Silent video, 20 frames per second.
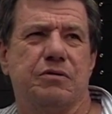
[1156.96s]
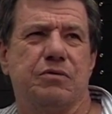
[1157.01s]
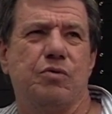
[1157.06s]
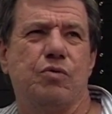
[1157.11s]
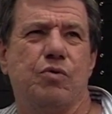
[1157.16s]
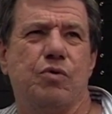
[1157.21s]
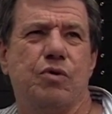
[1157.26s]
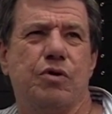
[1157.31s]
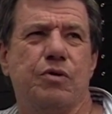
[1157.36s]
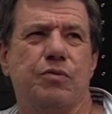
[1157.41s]

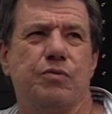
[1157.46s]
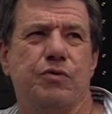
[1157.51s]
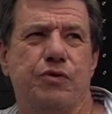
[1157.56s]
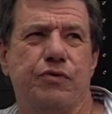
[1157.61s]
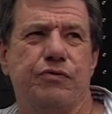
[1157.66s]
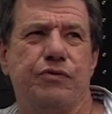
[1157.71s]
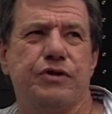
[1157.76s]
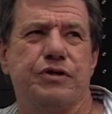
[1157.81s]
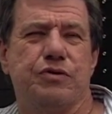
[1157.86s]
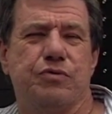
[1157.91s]
War
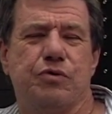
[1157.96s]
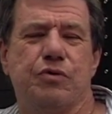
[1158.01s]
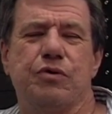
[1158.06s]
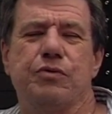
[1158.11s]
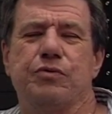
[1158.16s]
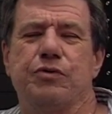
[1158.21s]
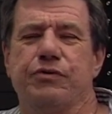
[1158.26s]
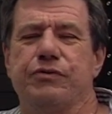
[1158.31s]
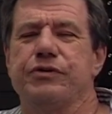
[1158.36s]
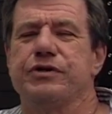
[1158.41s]
movies, love
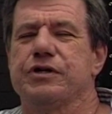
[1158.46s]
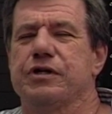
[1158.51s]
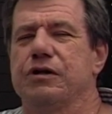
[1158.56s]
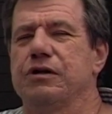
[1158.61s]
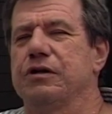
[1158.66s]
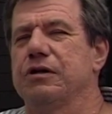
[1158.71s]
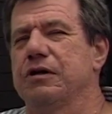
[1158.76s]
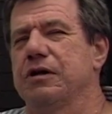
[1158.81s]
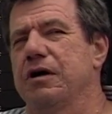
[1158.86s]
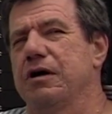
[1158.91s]

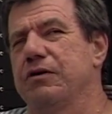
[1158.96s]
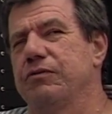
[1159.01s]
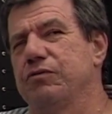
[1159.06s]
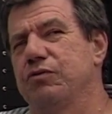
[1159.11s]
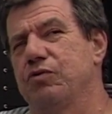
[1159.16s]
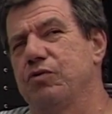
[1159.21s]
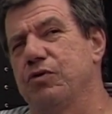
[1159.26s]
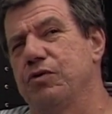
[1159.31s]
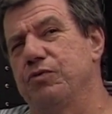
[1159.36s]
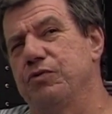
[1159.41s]

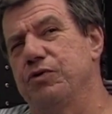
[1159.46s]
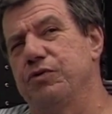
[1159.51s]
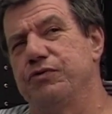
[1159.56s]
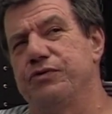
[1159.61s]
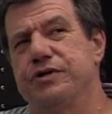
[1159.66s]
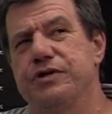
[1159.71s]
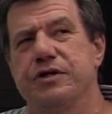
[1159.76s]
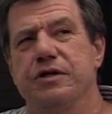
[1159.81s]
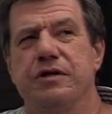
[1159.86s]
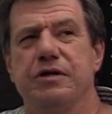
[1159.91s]
war
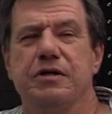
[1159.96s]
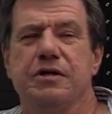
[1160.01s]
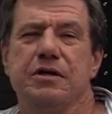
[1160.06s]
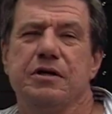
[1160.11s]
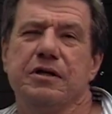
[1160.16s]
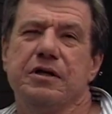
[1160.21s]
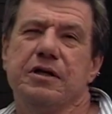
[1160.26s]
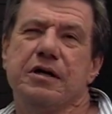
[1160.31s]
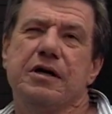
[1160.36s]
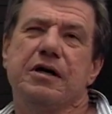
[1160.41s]
movies.
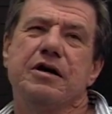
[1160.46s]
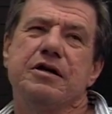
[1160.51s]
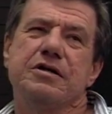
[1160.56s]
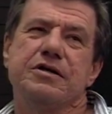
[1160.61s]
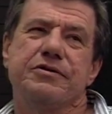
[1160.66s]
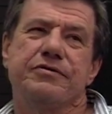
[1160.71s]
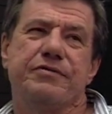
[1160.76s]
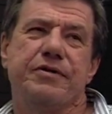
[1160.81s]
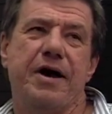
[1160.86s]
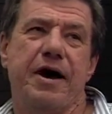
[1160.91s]
The Guns
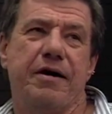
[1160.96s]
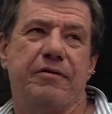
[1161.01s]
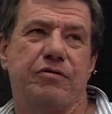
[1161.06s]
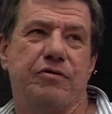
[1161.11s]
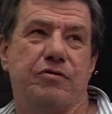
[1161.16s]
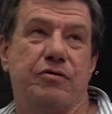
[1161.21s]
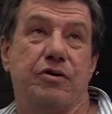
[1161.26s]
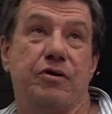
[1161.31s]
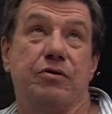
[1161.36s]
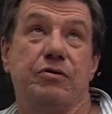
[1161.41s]
of
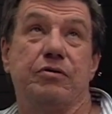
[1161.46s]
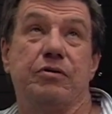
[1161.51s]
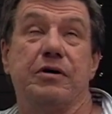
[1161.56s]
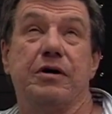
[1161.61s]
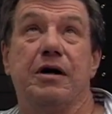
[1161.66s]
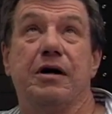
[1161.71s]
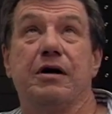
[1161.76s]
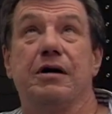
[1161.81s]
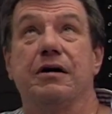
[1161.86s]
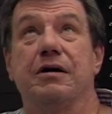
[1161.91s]
Navarone,
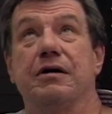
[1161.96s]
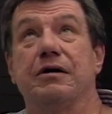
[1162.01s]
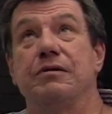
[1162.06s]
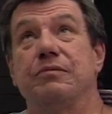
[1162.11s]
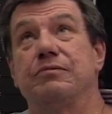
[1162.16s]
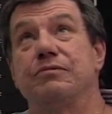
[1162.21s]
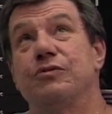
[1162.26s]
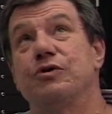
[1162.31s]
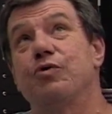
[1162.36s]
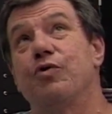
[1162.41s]

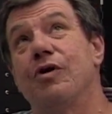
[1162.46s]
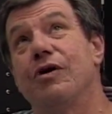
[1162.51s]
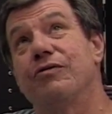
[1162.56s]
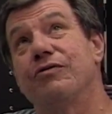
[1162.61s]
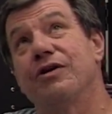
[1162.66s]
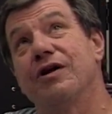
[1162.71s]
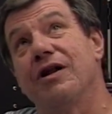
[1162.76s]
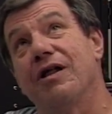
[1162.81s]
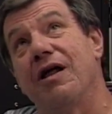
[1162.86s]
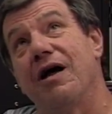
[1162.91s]
12
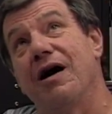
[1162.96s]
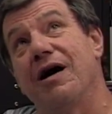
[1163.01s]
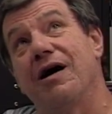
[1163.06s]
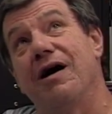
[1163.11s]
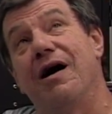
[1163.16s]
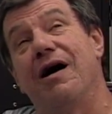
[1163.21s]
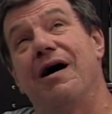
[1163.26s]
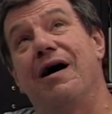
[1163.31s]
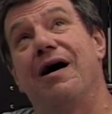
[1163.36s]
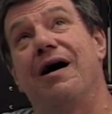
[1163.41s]
O'Clock
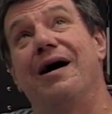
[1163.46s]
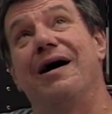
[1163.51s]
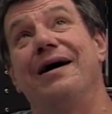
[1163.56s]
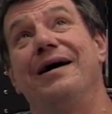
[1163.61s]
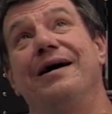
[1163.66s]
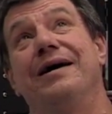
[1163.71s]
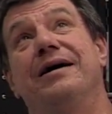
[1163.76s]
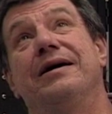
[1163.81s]
High.